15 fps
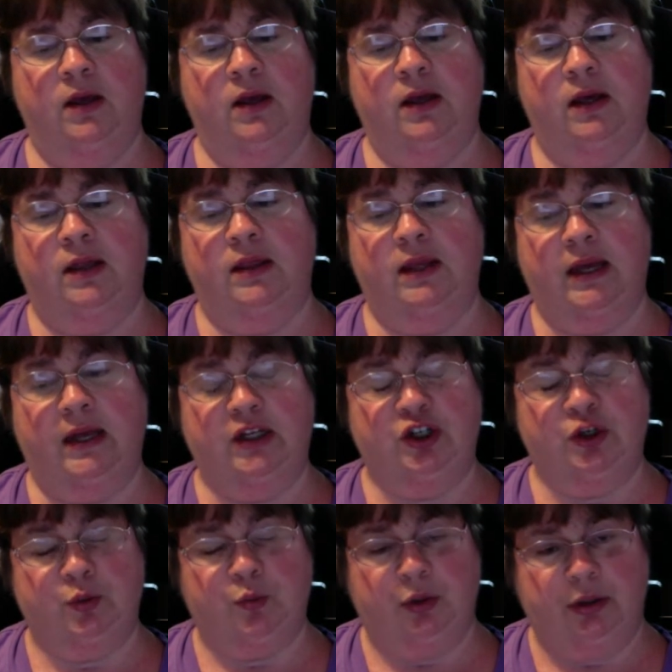In the
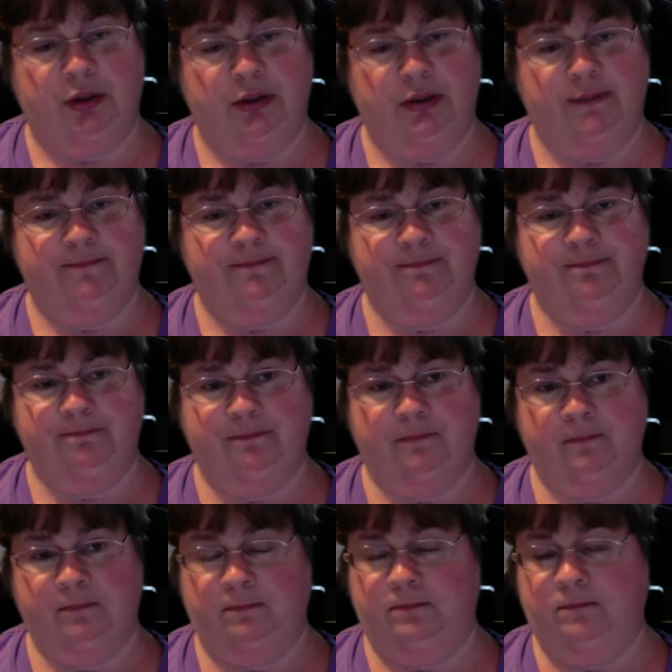ancient world,
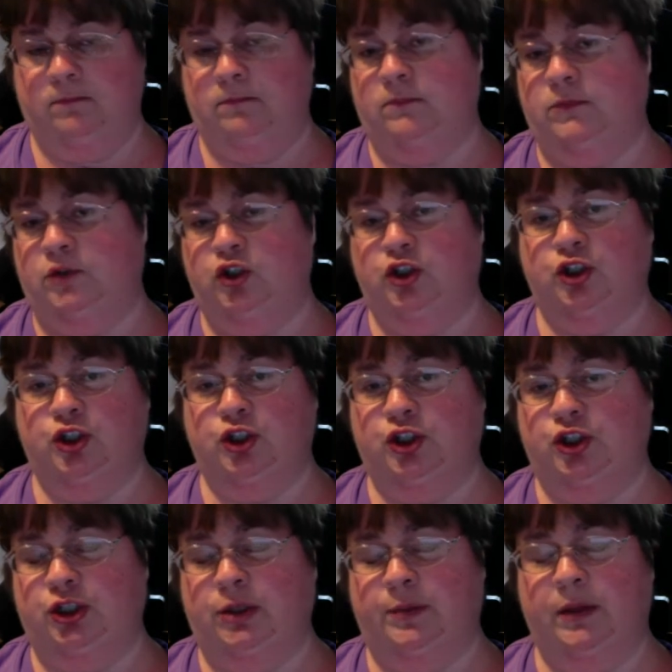
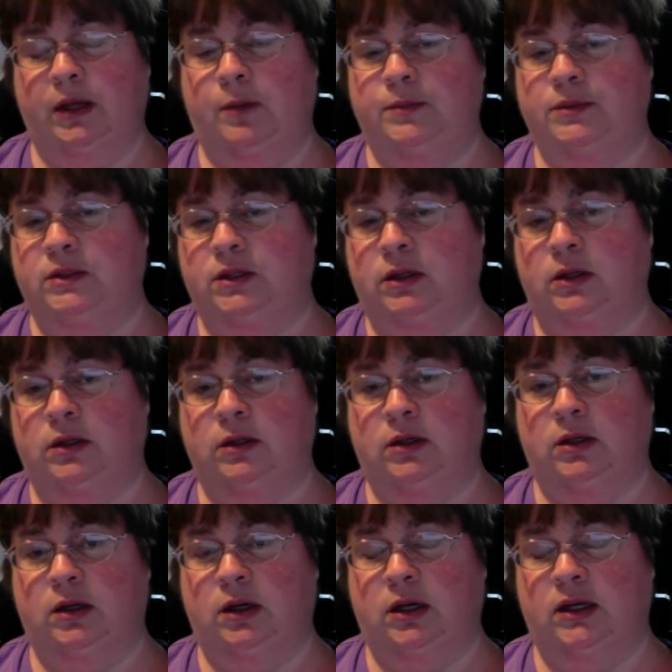she becomes a
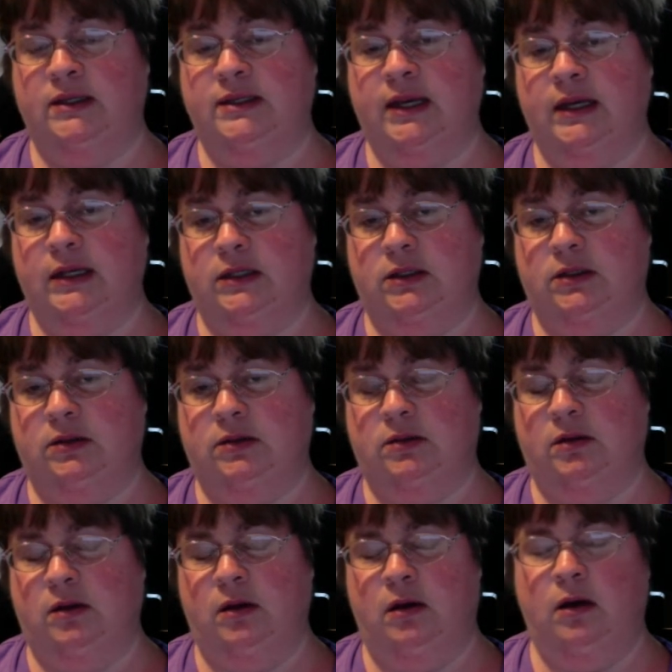saint.
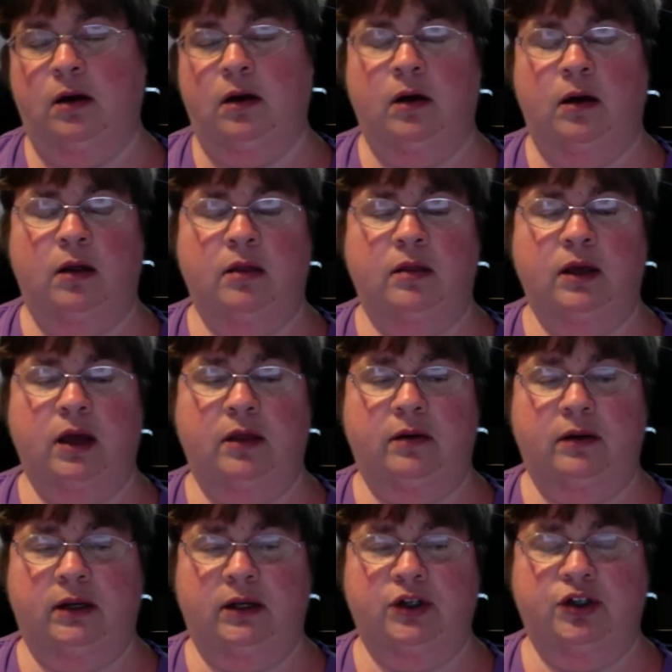The other
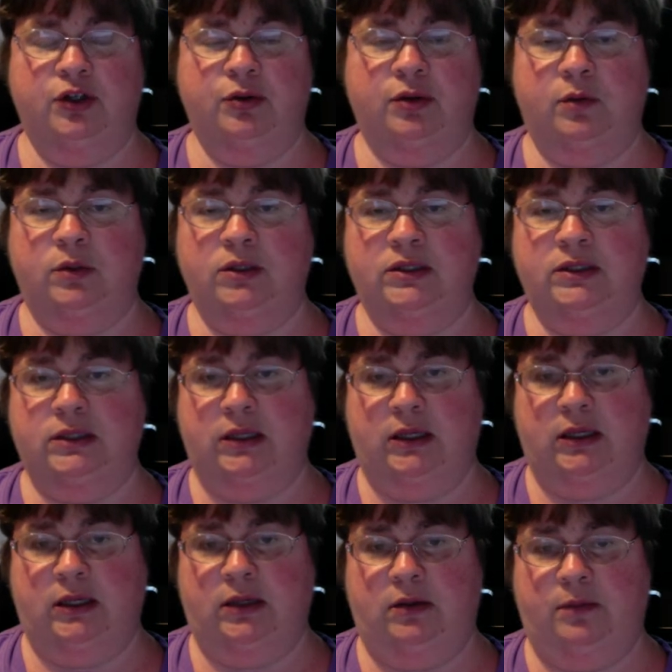issue that we
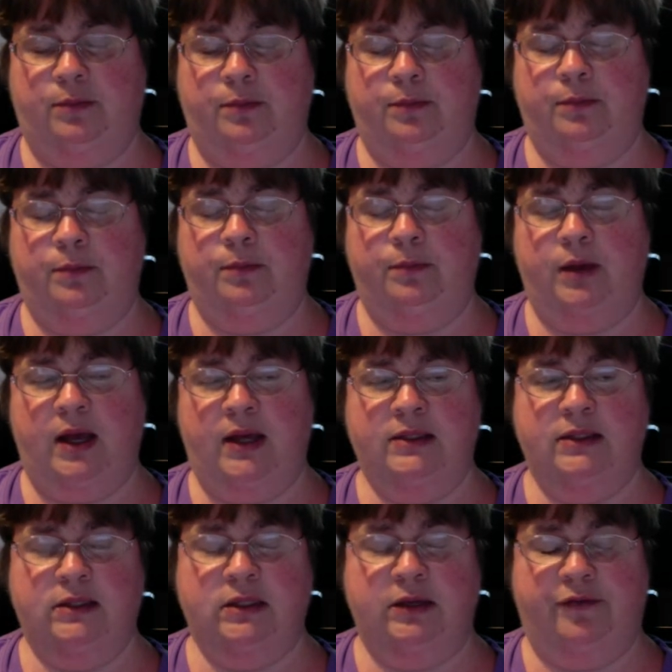see as
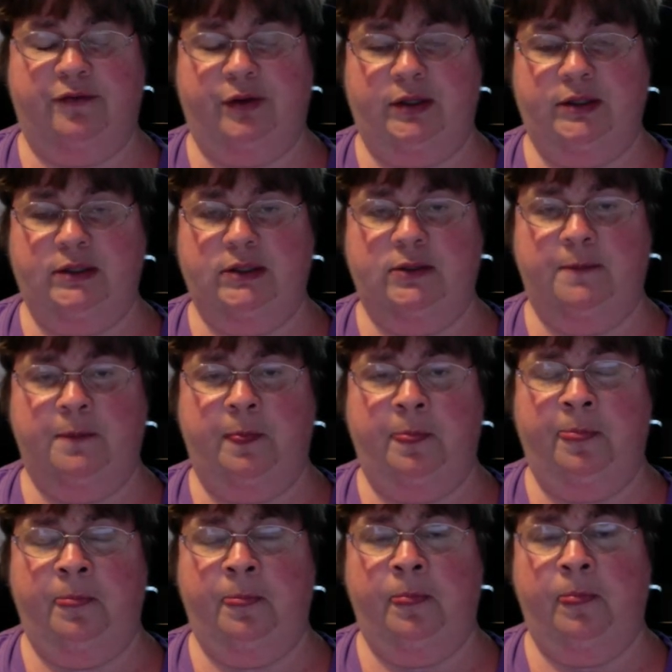a difference
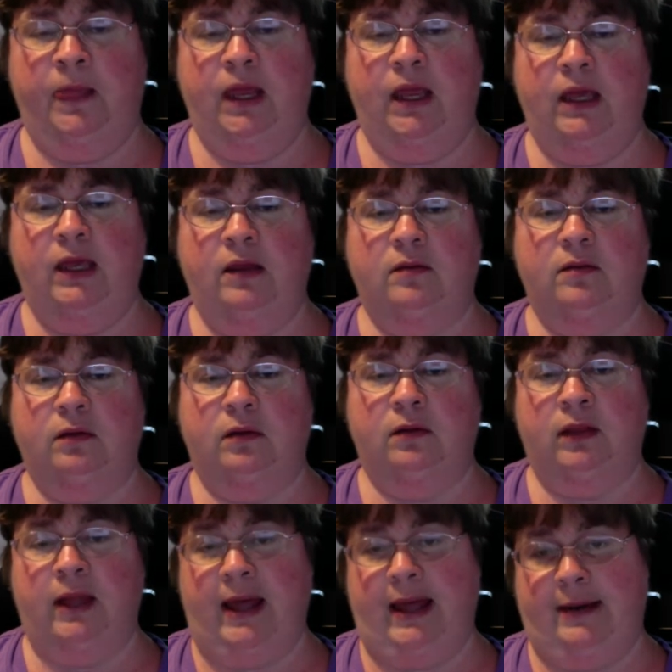is
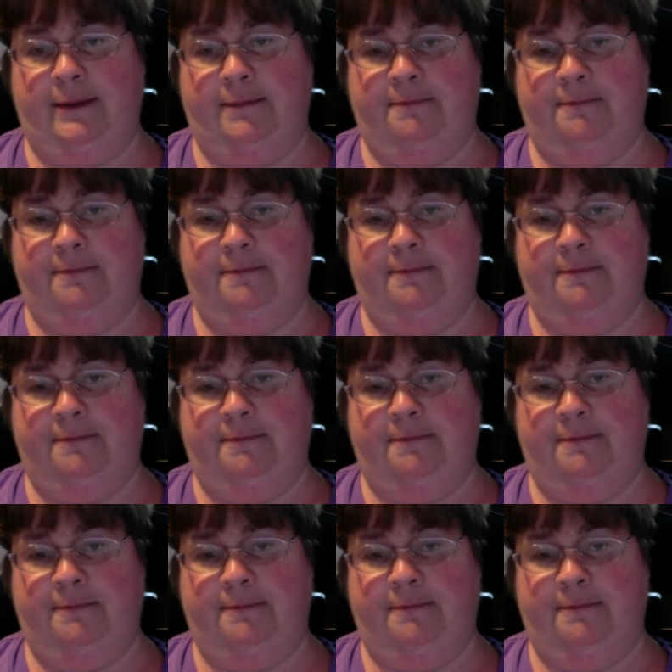lead.